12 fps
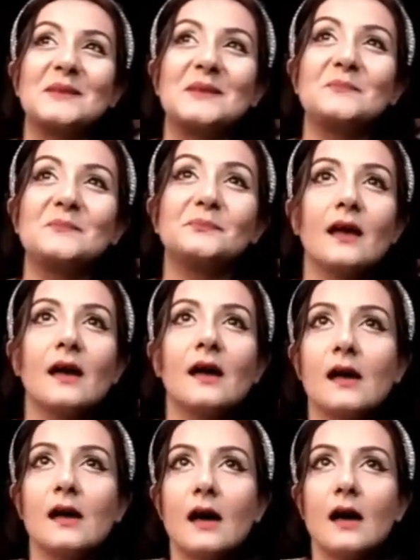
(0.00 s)
But
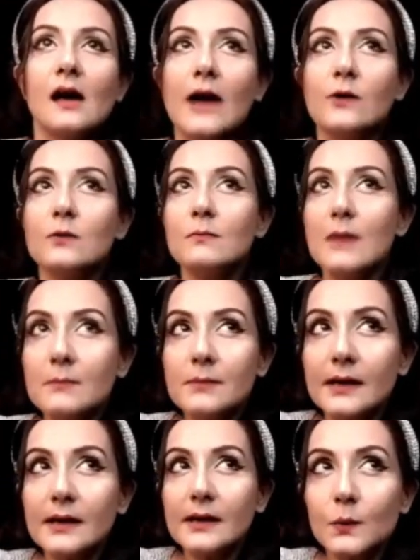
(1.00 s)
I
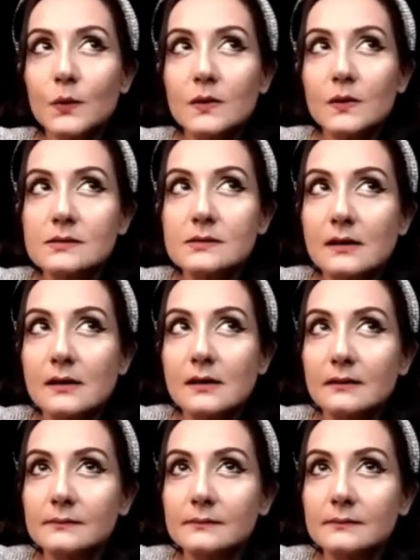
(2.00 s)
remember it was